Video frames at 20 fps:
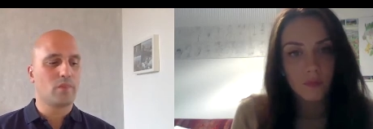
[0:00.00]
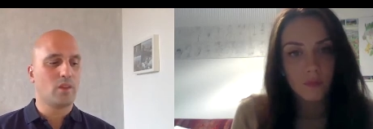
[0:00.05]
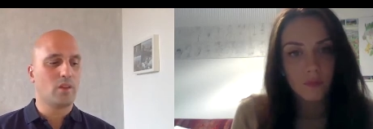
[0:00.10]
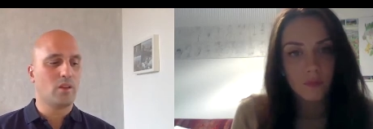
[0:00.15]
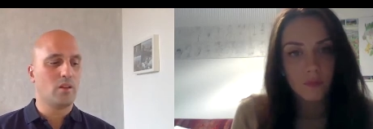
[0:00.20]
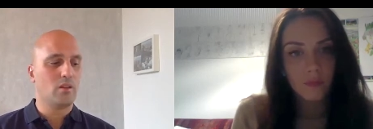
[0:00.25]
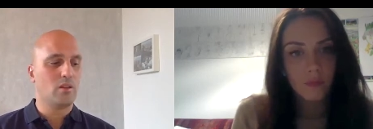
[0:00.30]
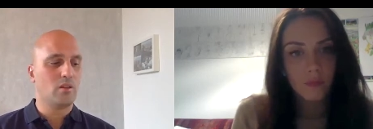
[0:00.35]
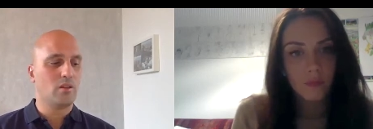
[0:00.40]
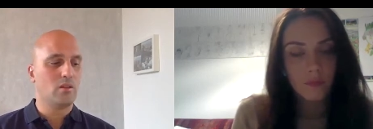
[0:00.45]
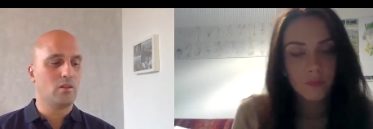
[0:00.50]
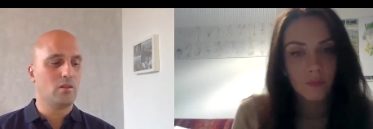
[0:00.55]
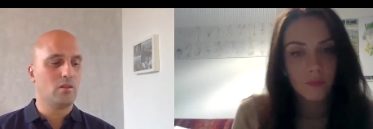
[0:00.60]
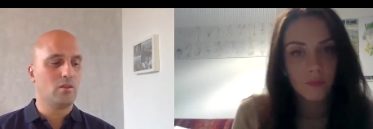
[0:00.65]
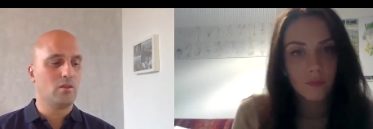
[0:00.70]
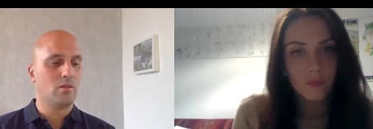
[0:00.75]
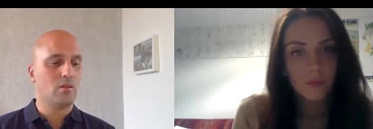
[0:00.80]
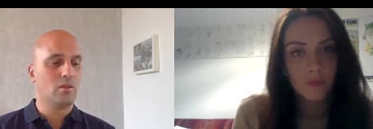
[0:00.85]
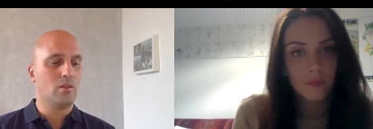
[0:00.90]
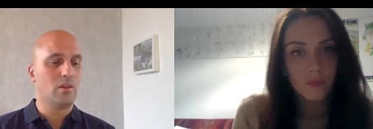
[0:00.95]
Speaker 1: uh,
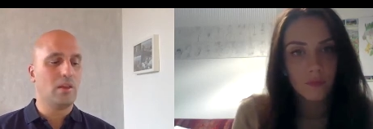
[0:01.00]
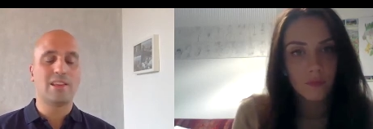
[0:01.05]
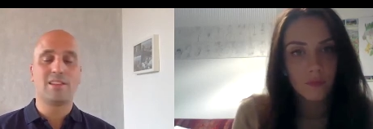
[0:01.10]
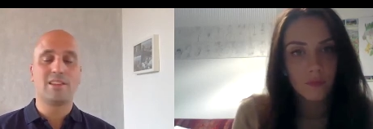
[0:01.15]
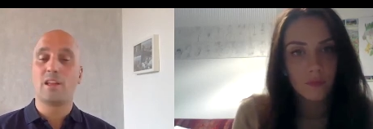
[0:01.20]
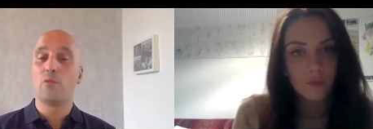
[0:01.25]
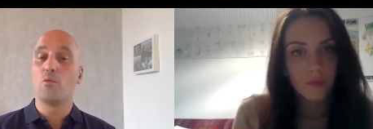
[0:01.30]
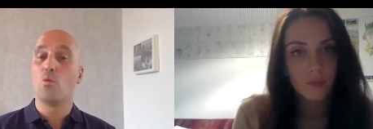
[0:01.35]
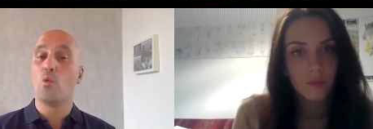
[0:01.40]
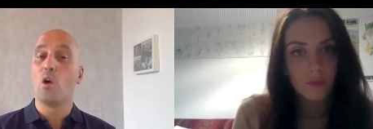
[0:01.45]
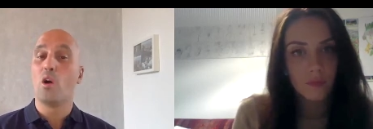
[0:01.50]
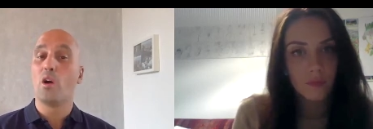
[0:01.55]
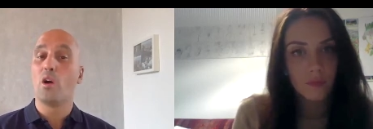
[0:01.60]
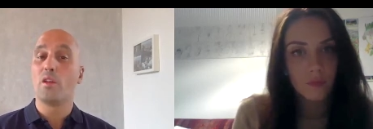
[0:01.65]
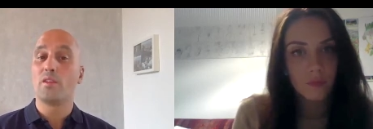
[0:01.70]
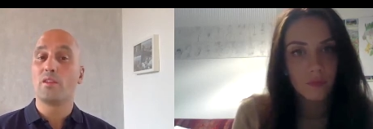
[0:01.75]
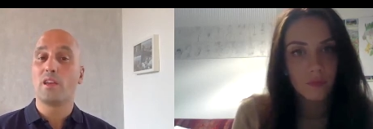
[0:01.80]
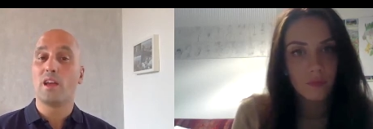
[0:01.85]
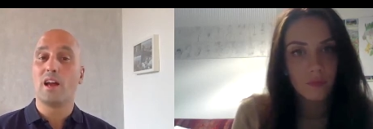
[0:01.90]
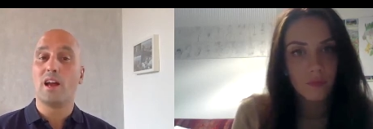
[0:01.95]
less than
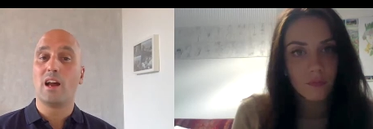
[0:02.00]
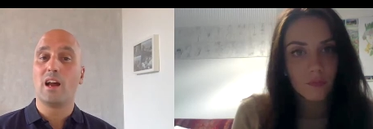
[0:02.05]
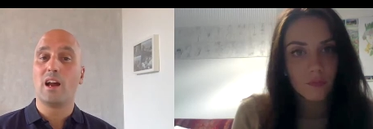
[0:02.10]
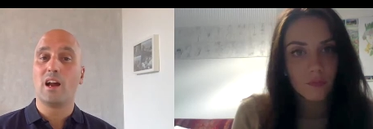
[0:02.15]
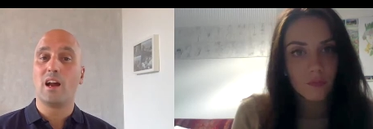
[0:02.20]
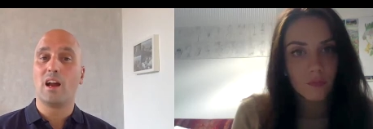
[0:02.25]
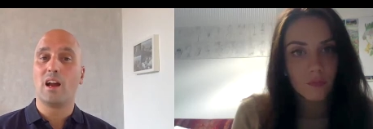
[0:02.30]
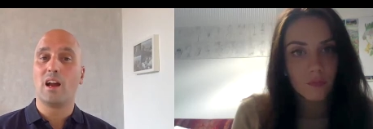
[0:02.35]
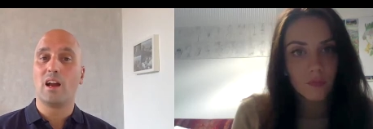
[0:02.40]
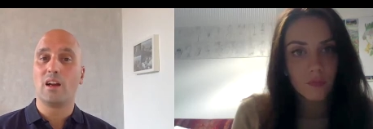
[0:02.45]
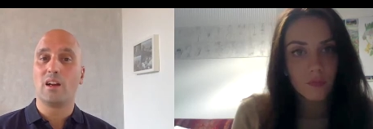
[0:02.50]
what uh,